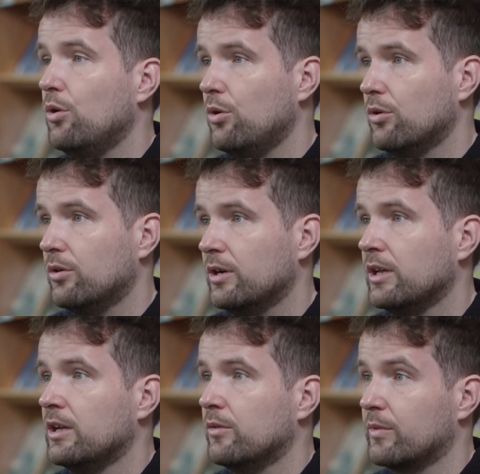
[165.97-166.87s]
Or
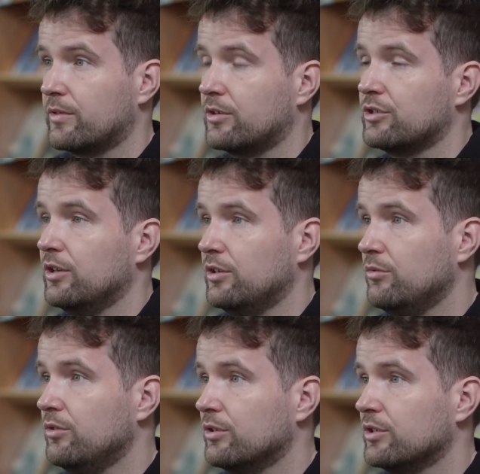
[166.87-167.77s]
when we're starting a new
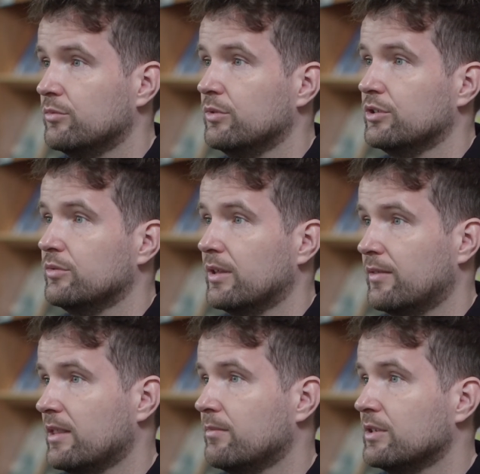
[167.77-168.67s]
unit, we'll do an
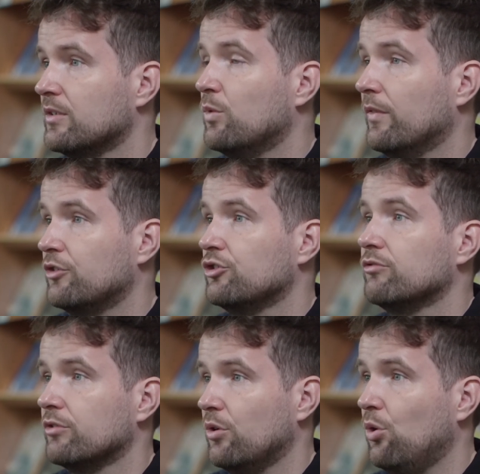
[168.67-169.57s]
assessment of what the
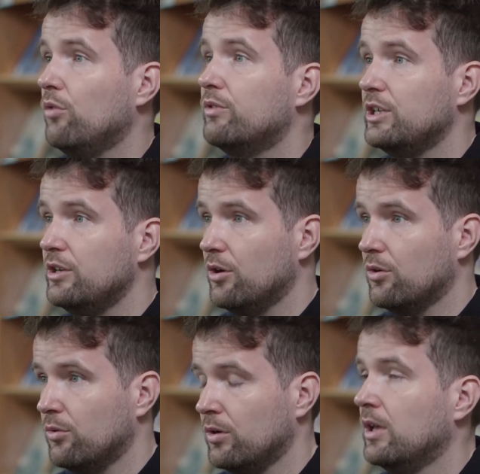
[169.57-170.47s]
children already
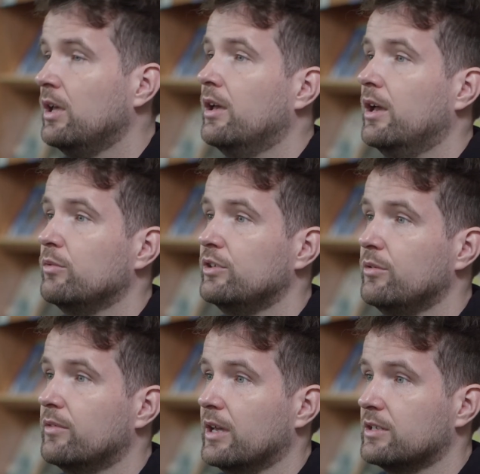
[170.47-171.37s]
know, and we'll
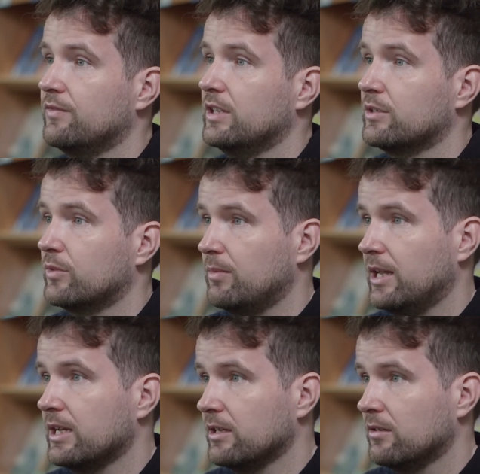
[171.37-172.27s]
use that to fit into our
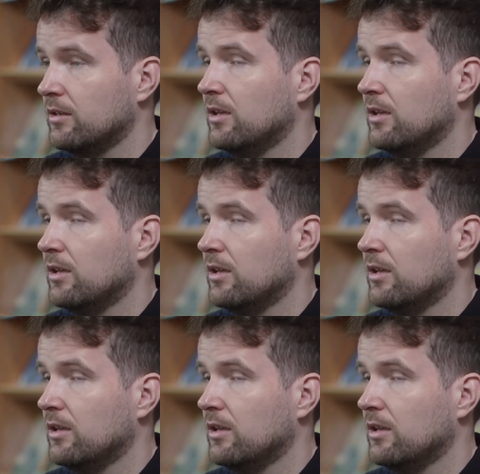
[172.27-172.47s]
planning.